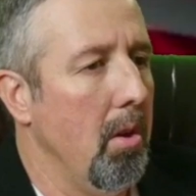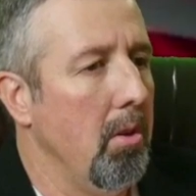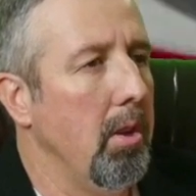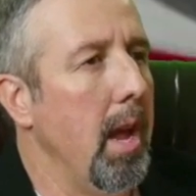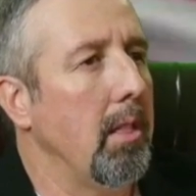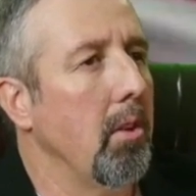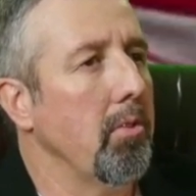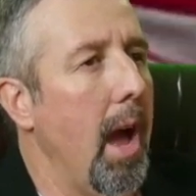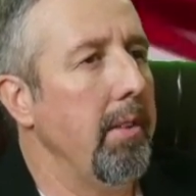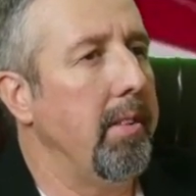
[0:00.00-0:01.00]
to take those
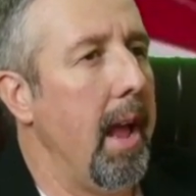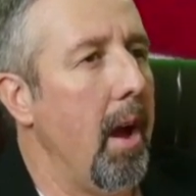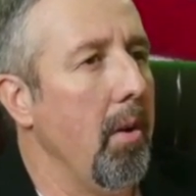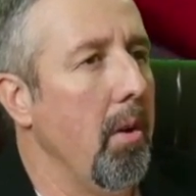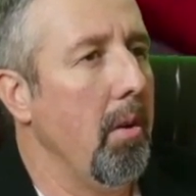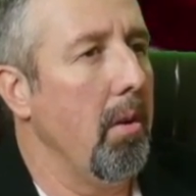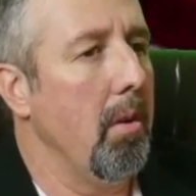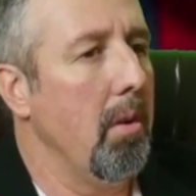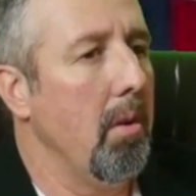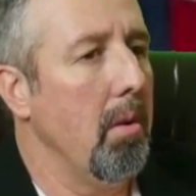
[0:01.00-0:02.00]
guys down.
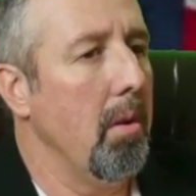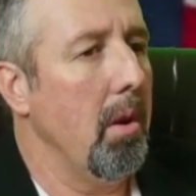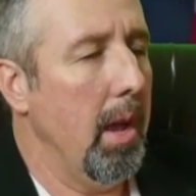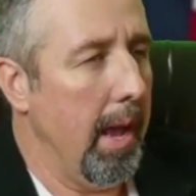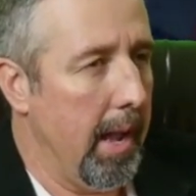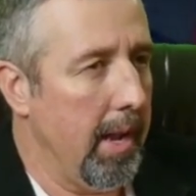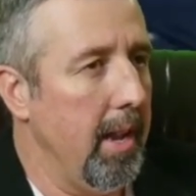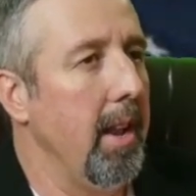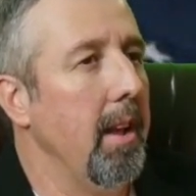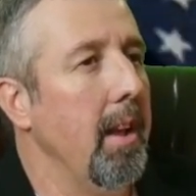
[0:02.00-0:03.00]
And I
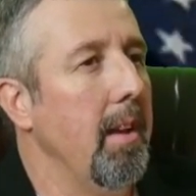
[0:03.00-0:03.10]
did it.